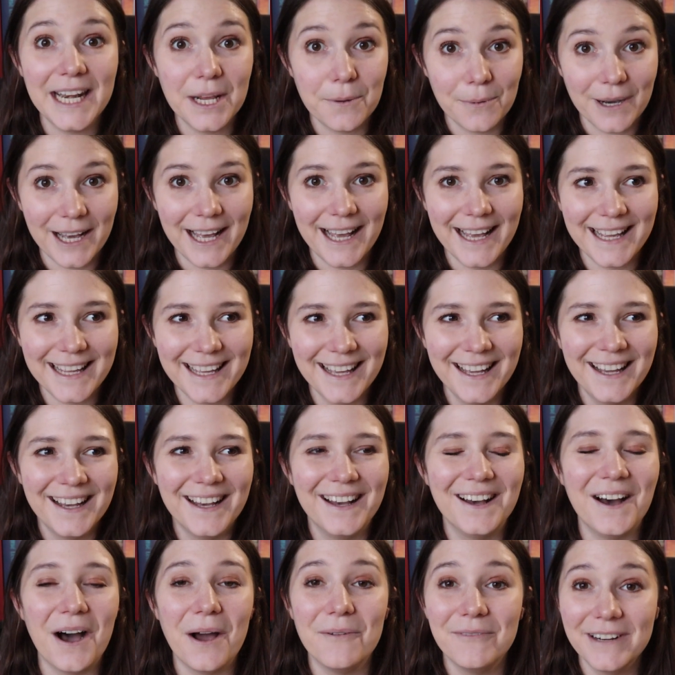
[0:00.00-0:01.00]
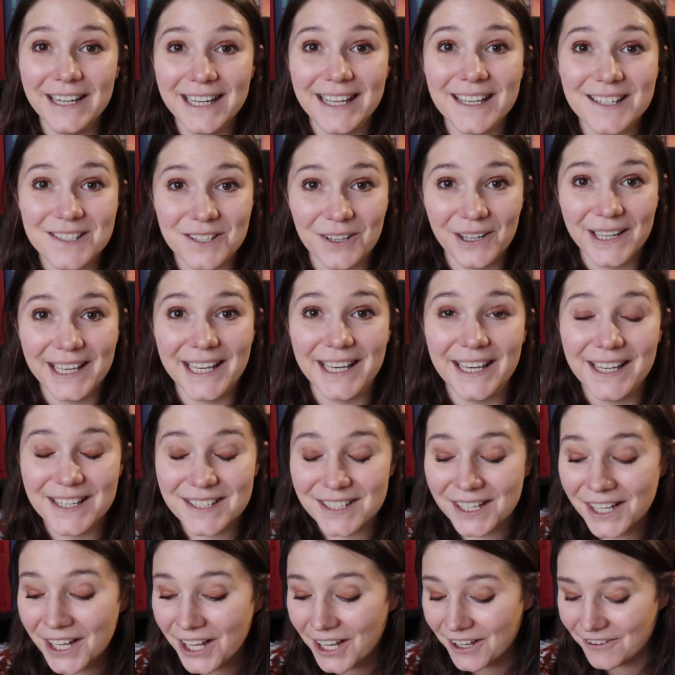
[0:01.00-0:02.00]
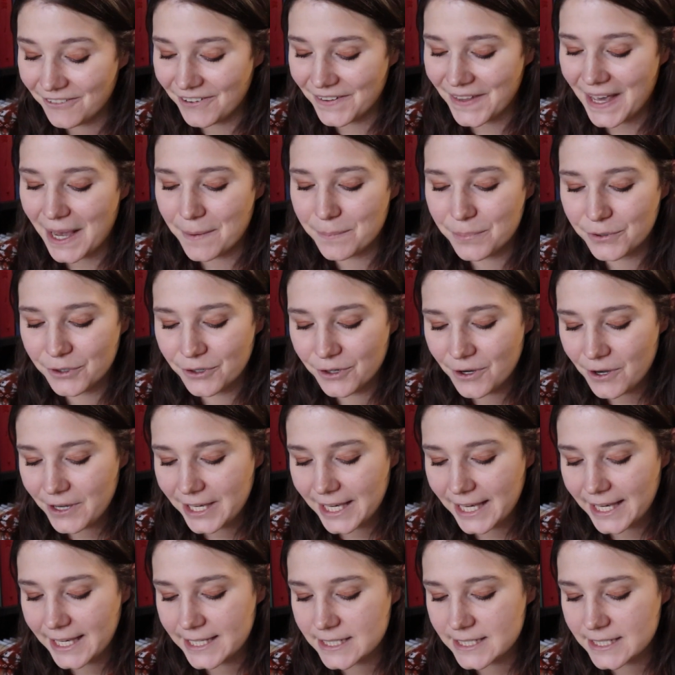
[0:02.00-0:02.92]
Anyway, I'm really excited for that book.